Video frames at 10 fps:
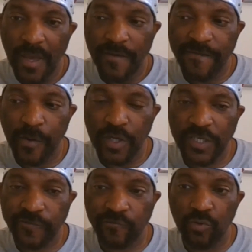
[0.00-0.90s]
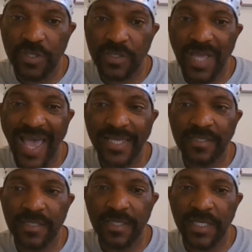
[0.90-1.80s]
First fruits
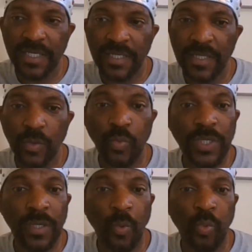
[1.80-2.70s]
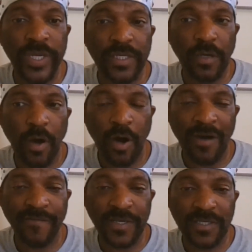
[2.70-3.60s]
has to deal with the wheat
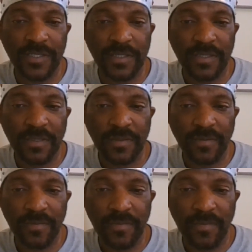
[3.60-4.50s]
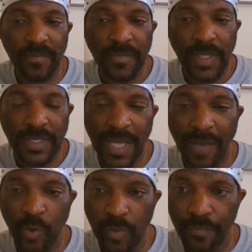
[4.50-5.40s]
harvest. Now
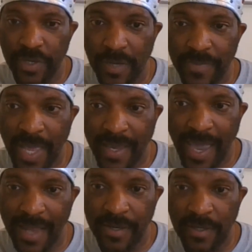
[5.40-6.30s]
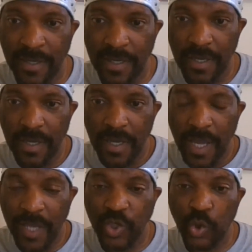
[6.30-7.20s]
I'm going to put up that calendar
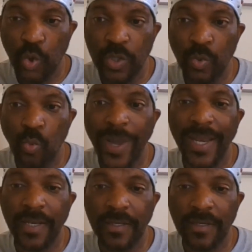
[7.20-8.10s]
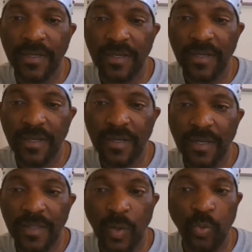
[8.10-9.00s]
and show you when
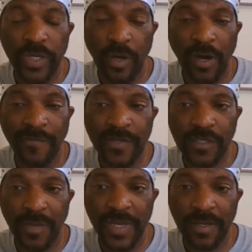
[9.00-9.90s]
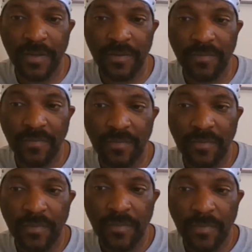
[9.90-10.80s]
the wheat harvest come in.
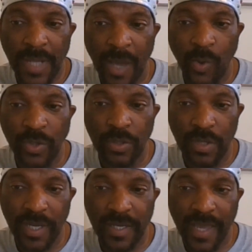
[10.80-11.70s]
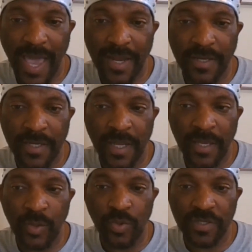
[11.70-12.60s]
Now, when you look at the calendar
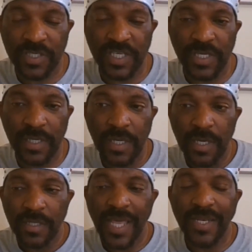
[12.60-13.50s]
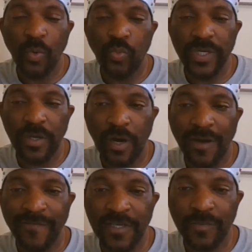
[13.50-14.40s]
there, you'll see that the wheat
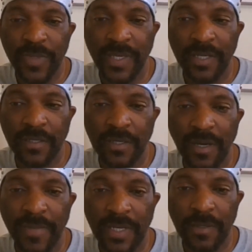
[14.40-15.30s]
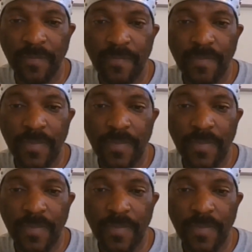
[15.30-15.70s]
harvest begin to come in